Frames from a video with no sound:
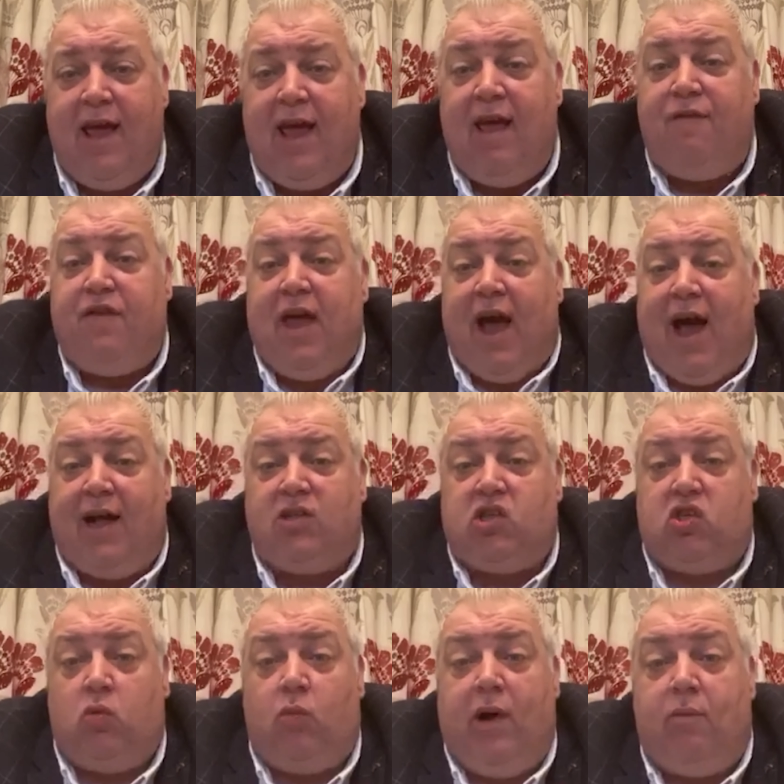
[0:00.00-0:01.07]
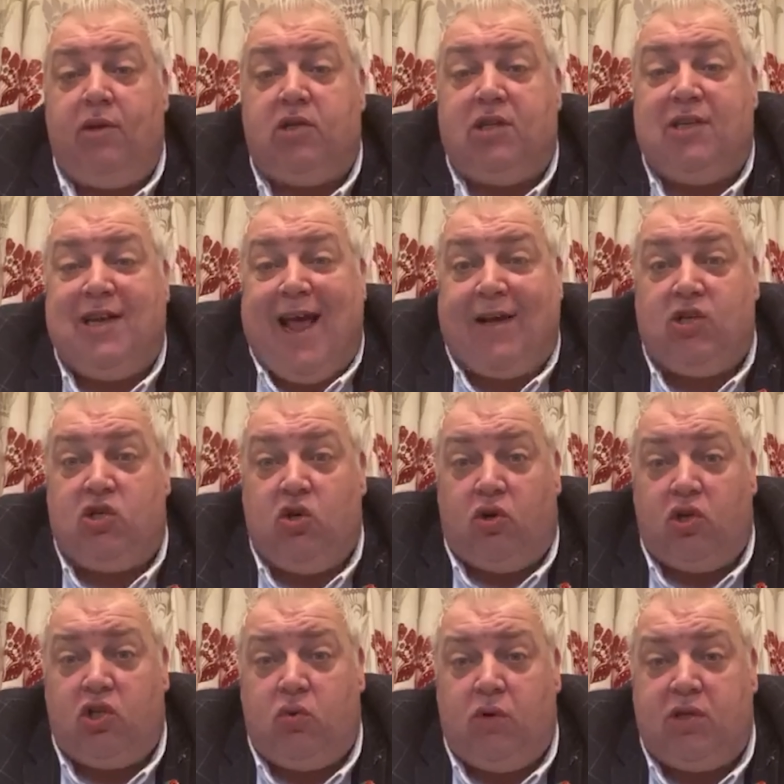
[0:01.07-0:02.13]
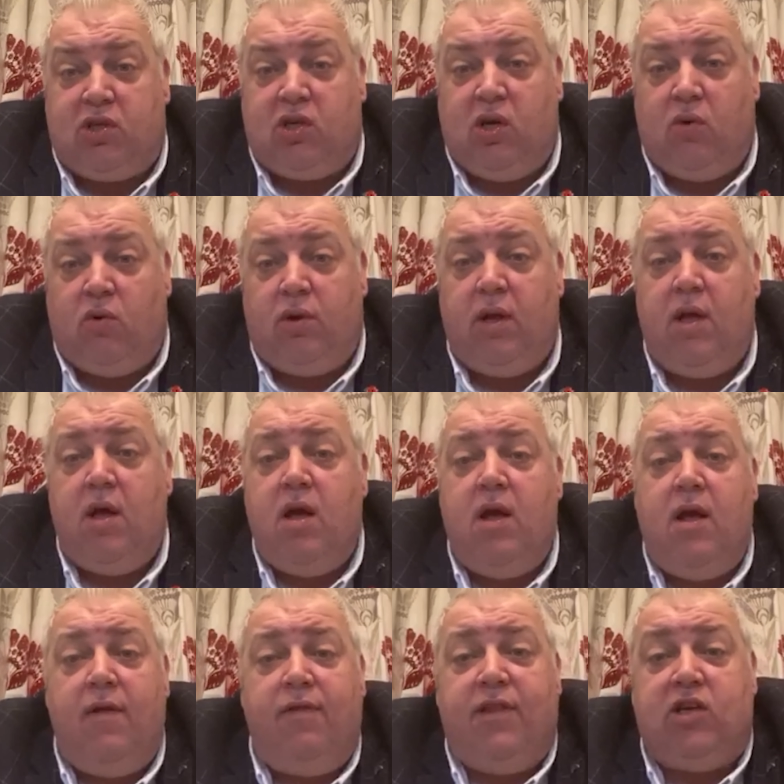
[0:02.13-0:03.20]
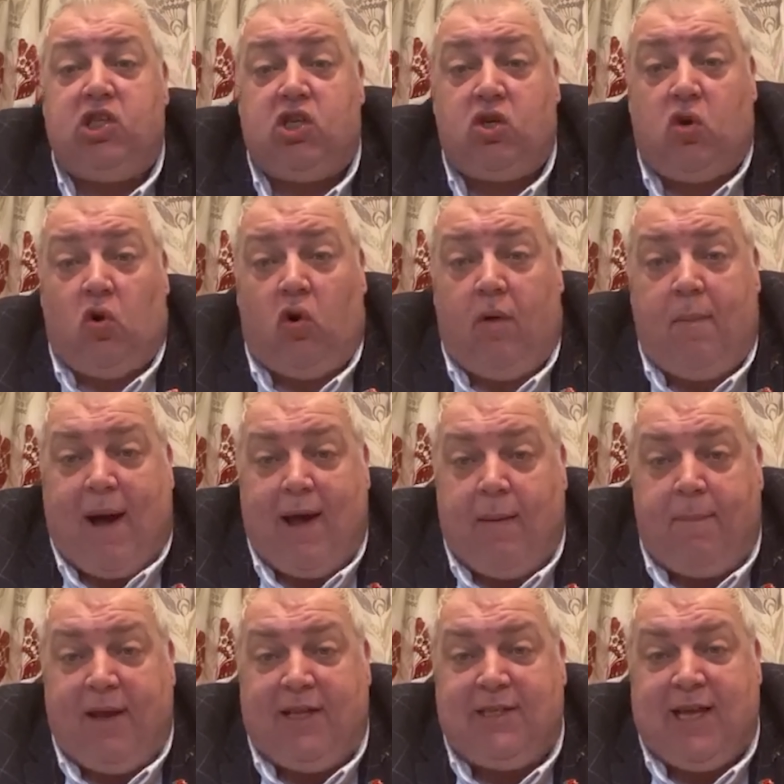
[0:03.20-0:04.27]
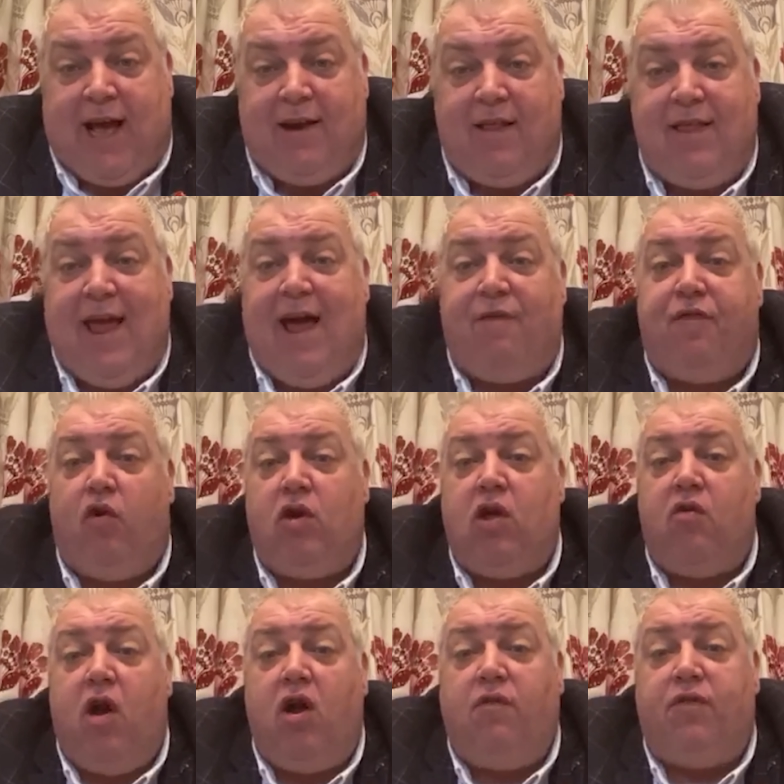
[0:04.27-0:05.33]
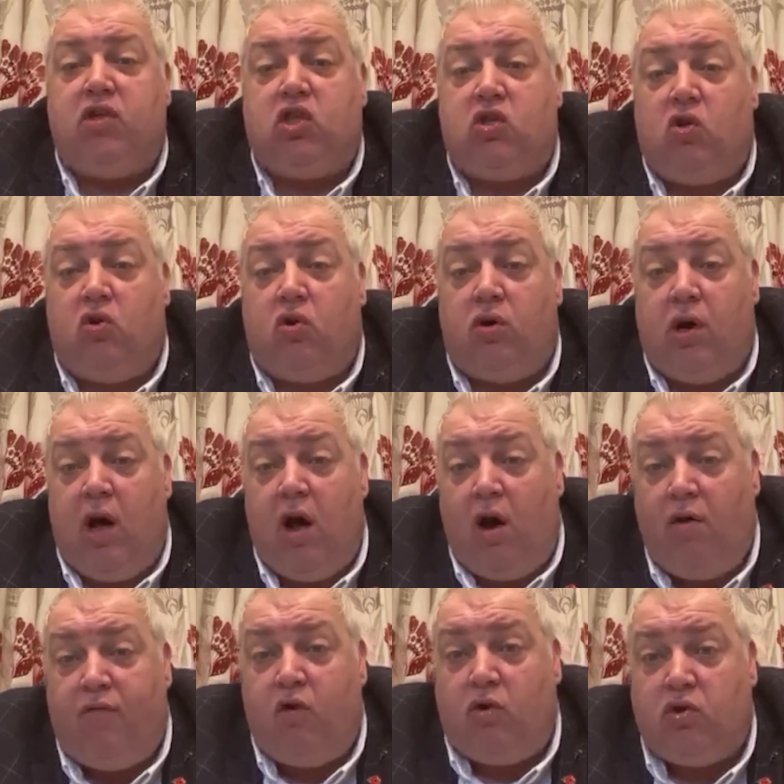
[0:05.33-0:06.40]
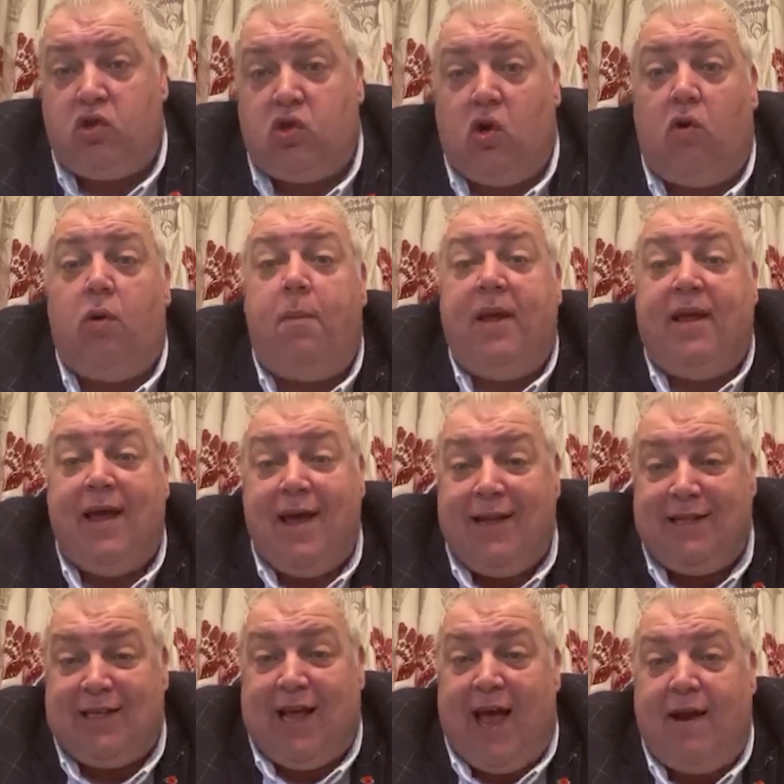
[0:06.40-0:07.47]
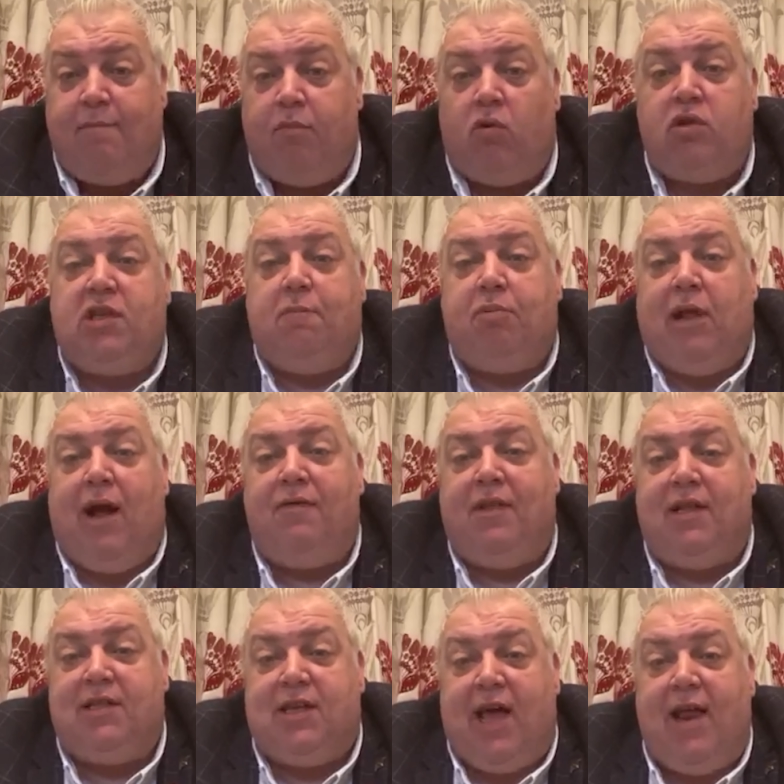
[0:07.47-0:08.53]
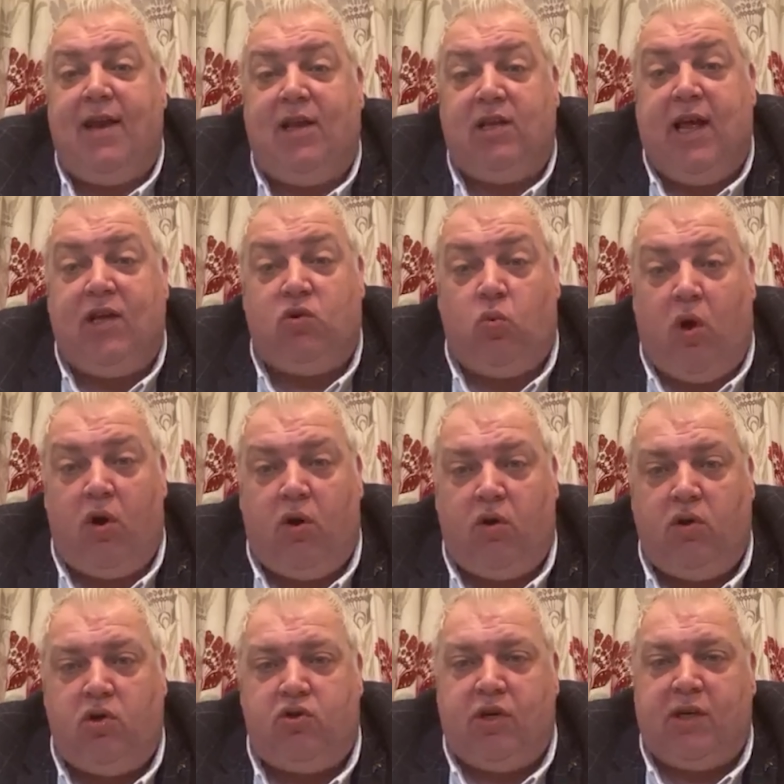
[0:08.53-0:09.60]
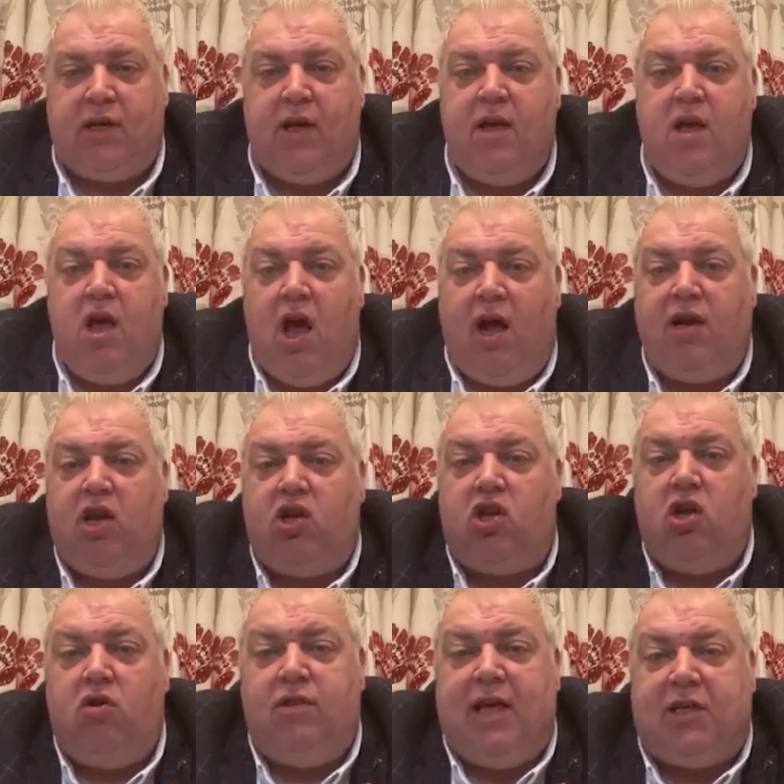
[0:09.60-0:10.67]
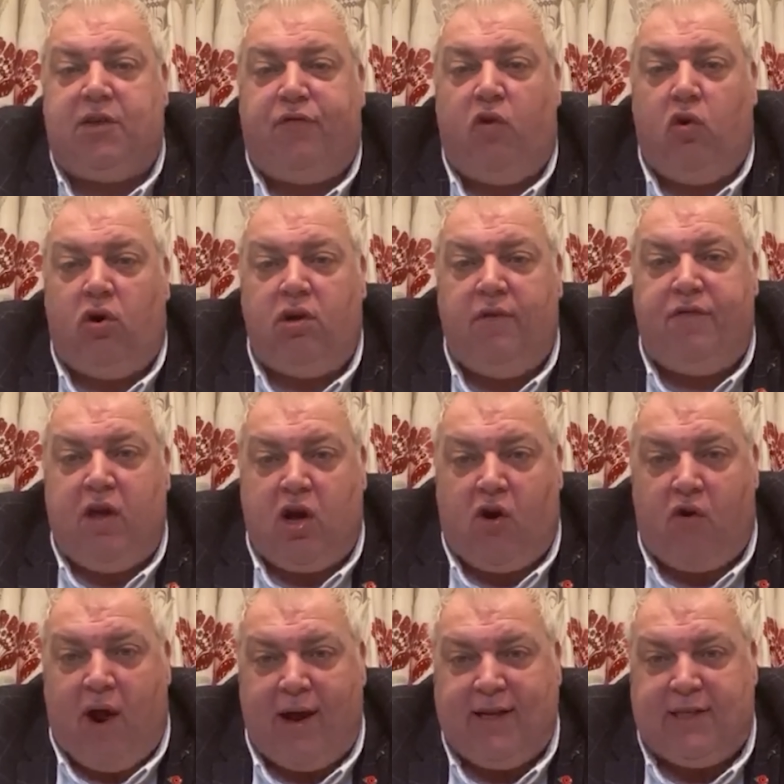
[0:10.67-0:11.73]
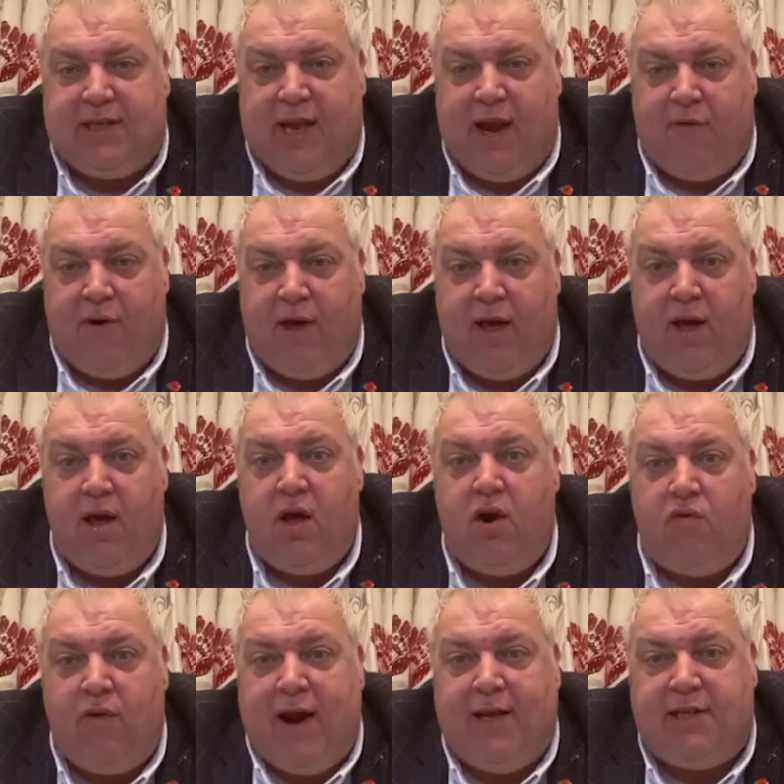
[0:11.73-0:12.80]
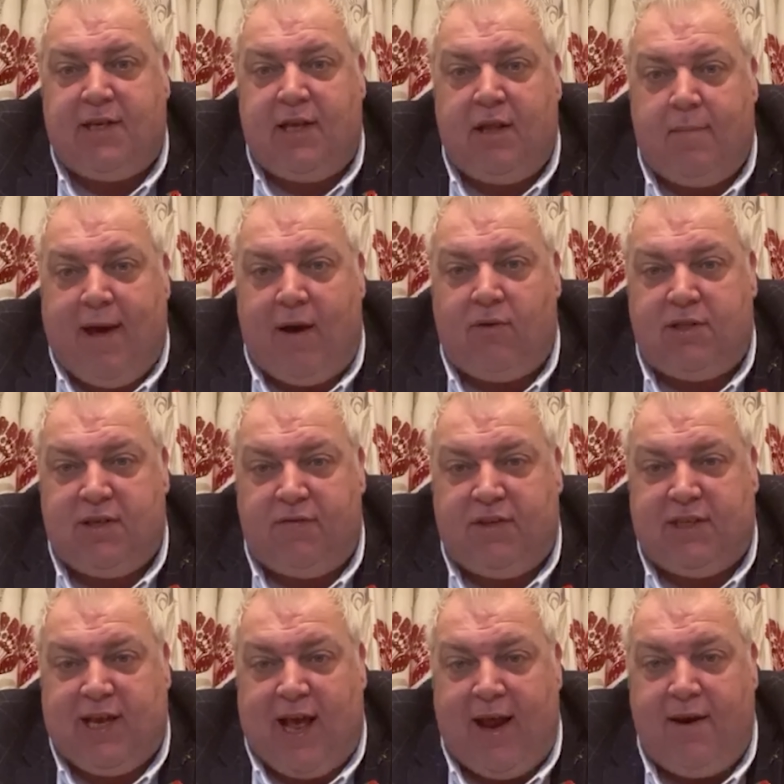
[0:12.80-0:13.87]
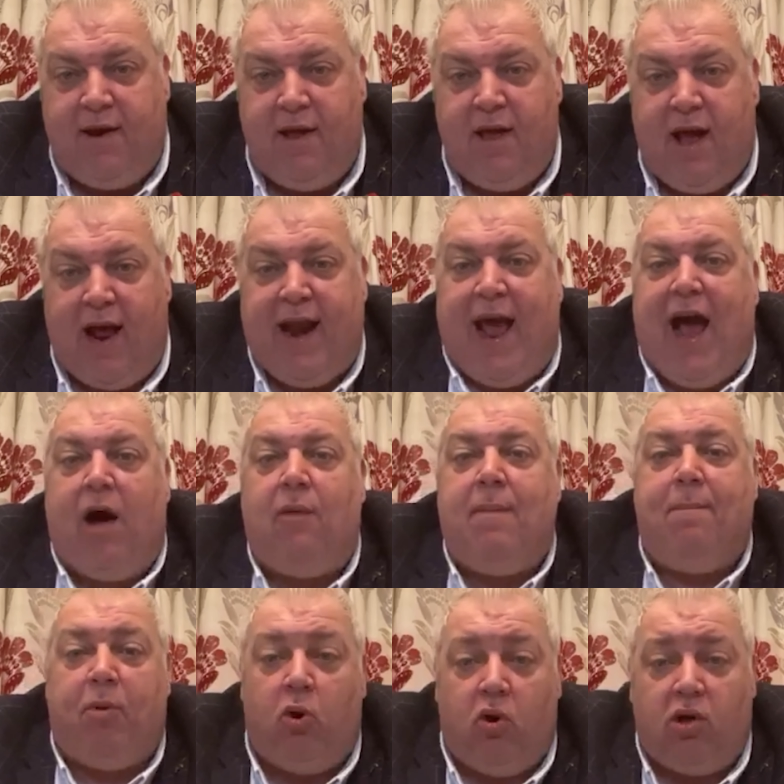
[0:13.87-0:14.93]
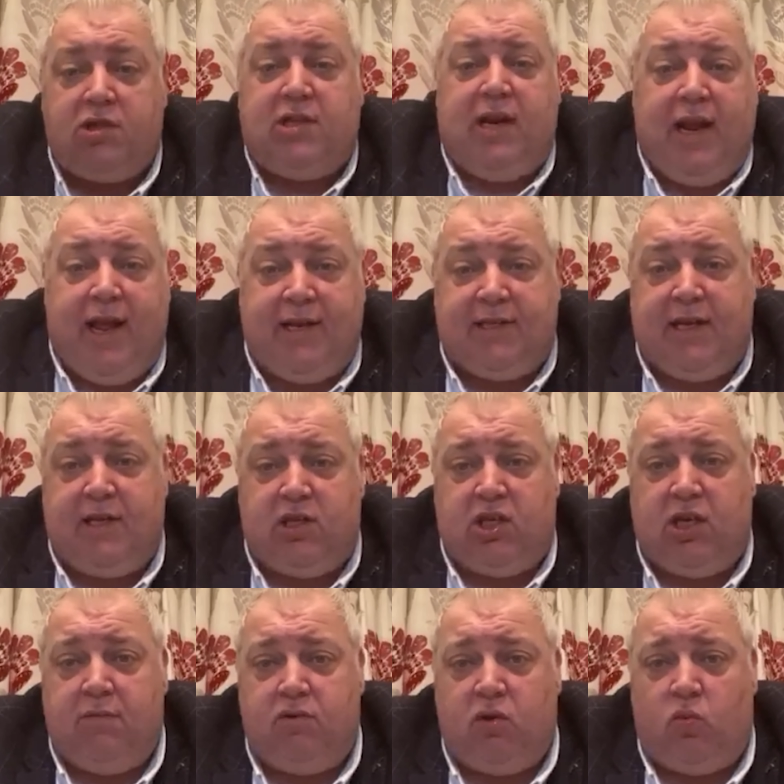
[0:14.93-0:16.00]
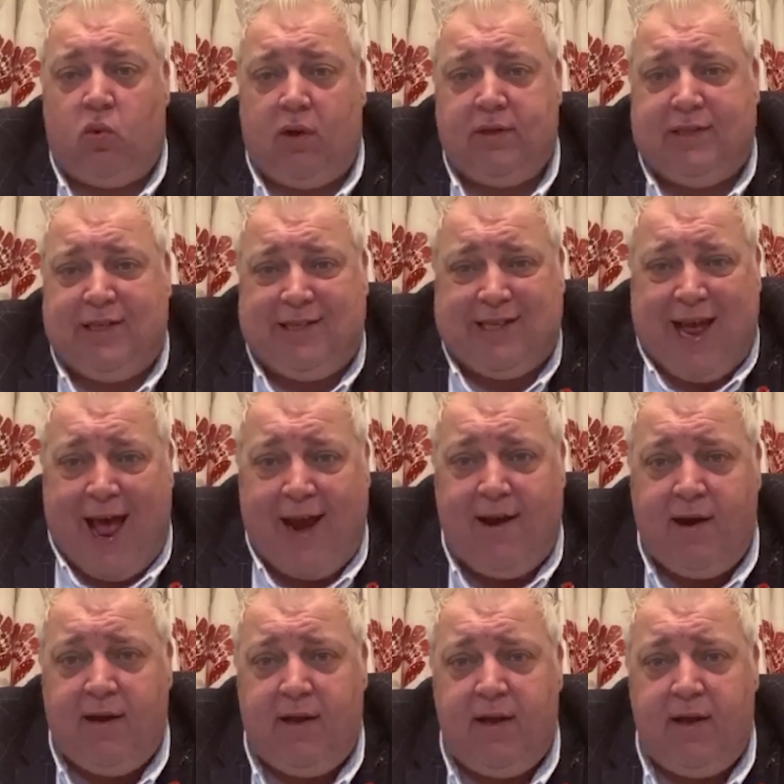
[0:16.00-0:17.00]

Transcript: If you had somewhere which is next door to a school, the score might be 10, and therefore your overall score would be 10 multiplied by 10 is 100. And you do this for all of your criteria, rating them out of 10 and how important it is in terms of 1 to 10.